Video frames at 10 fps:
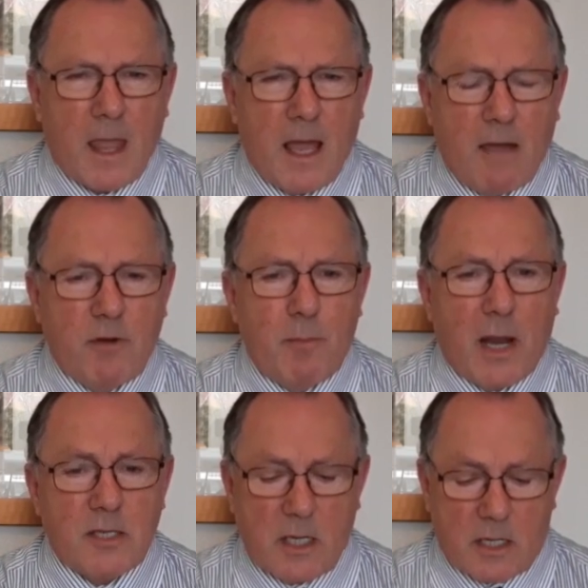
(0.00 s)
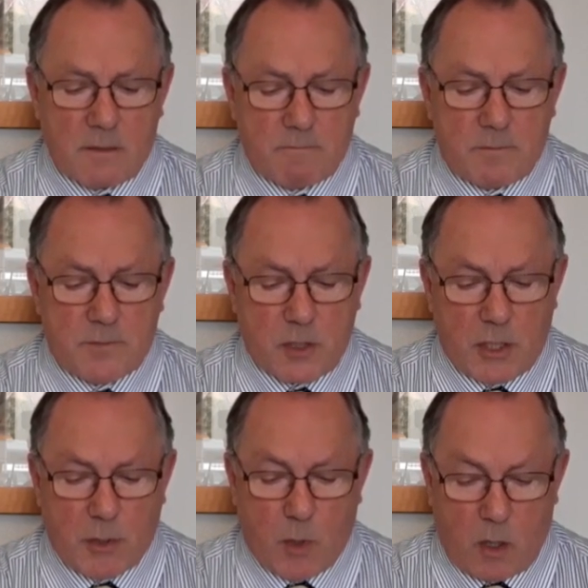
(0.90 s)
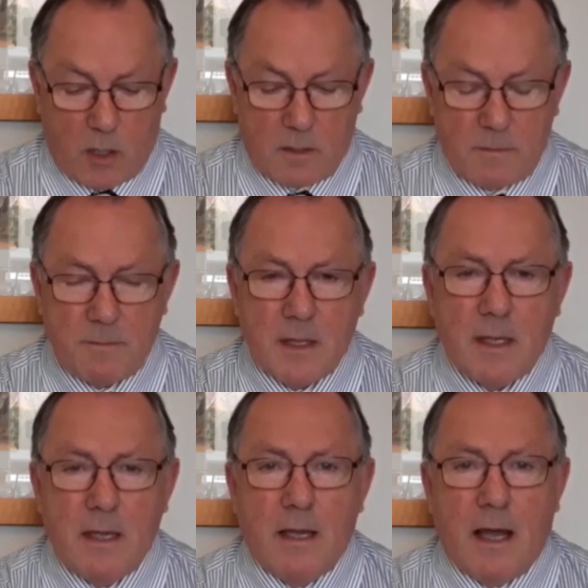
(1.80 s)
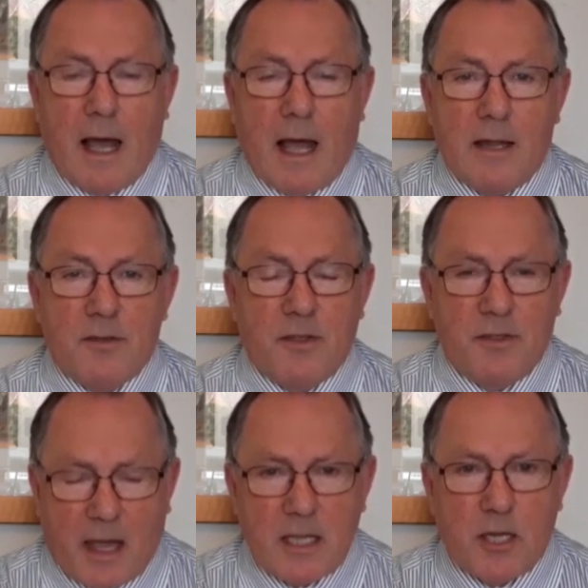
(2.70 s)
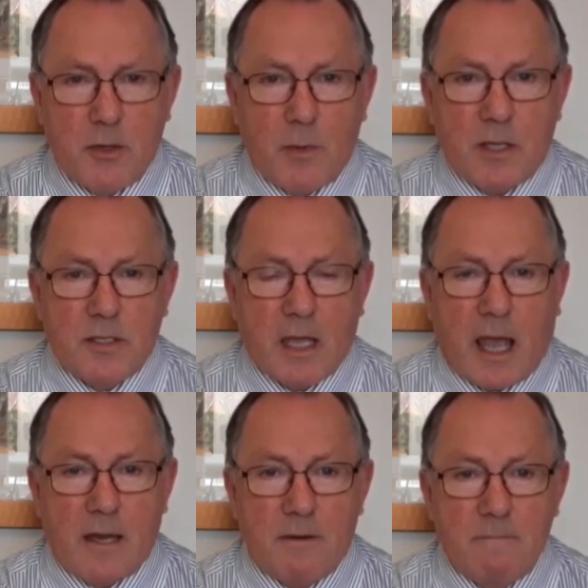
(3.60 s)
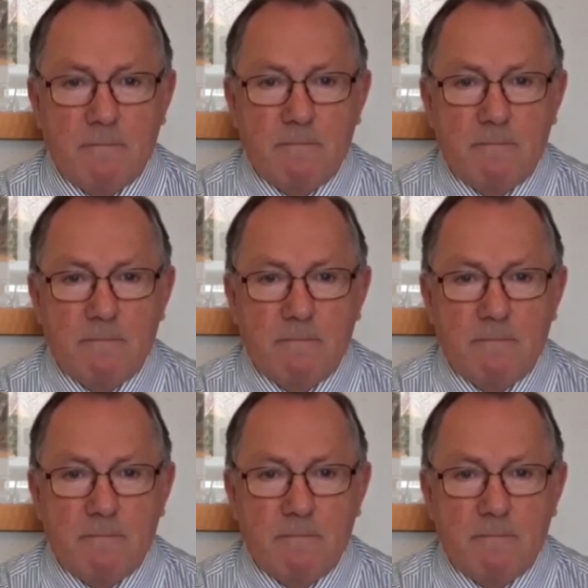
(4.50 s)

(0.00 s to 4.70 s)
Every blessing to you all, and thank you once again.